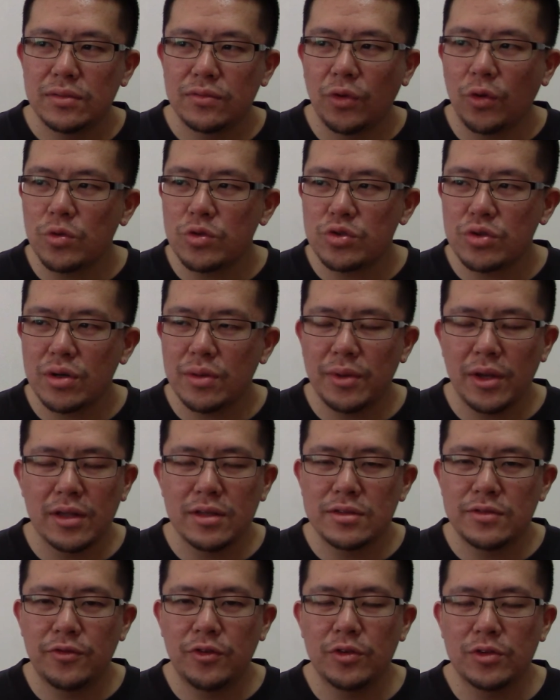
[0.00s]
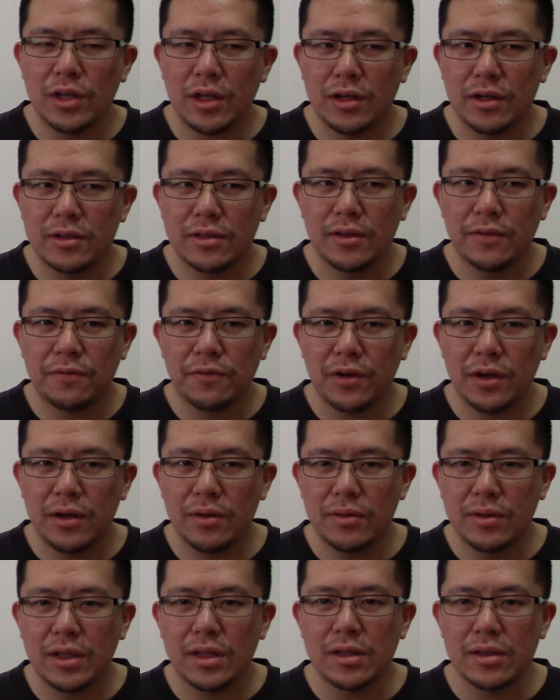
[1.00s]
road trip, and it feels like a
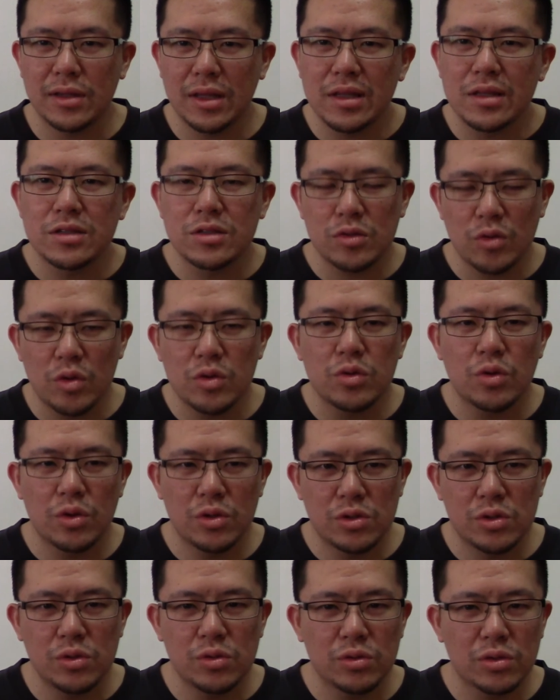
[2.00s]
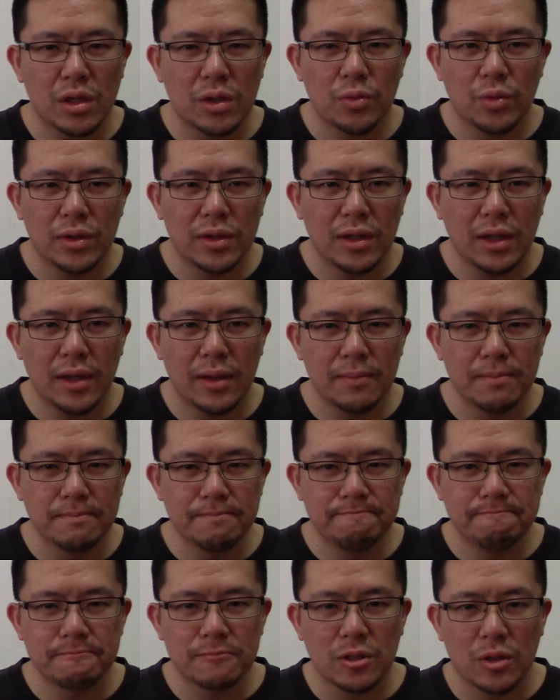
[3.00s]
different like in Story Story Two, it's like when
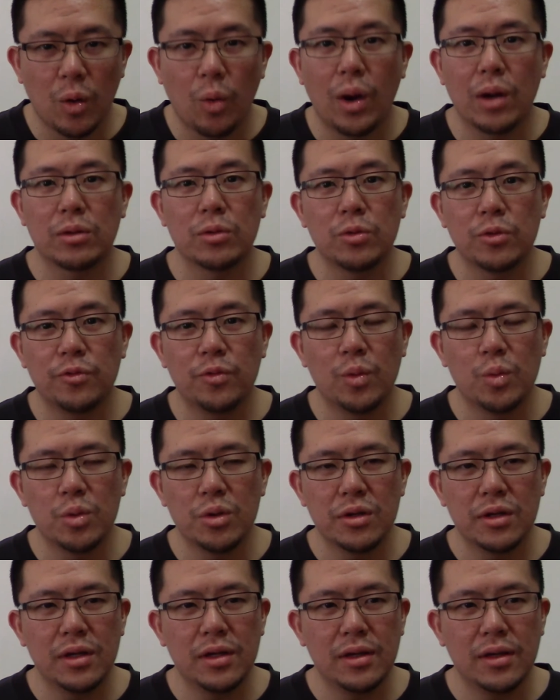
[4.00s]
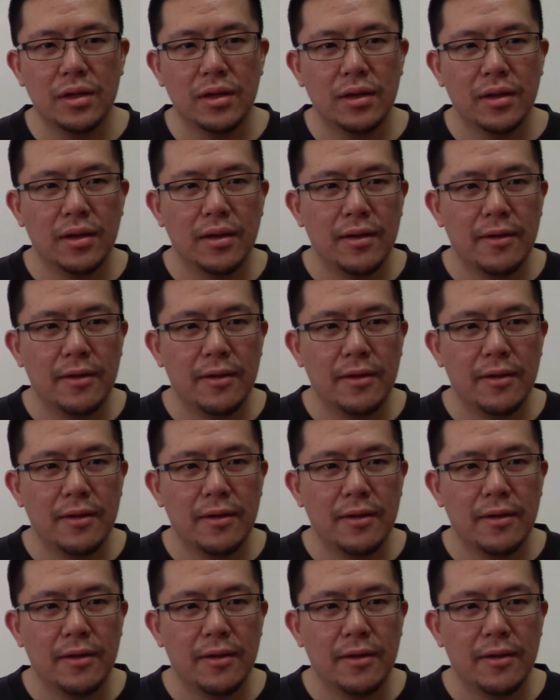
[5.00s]
they go out to look for Woody.